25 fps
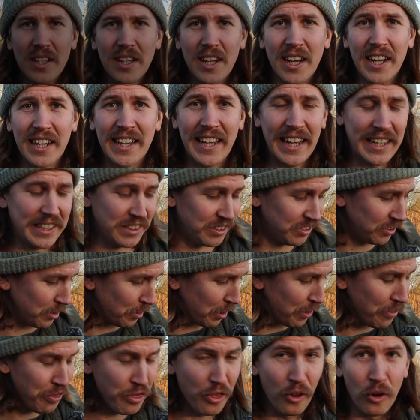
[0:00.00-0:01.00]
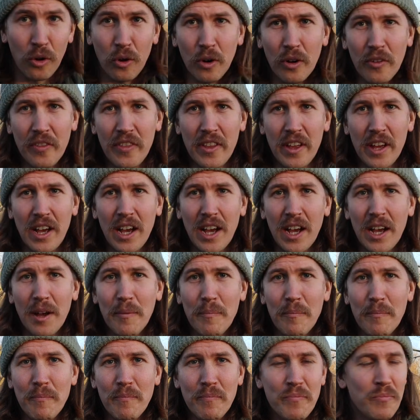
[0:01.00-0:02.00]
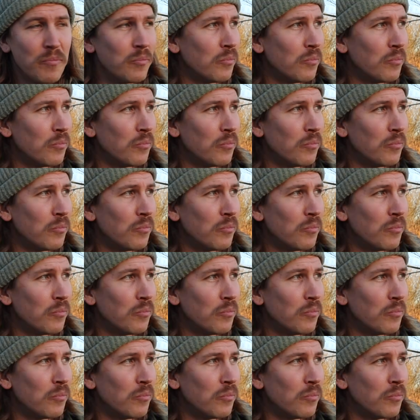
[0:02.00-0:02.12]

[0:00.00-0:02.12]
Okay, so I thought that, um,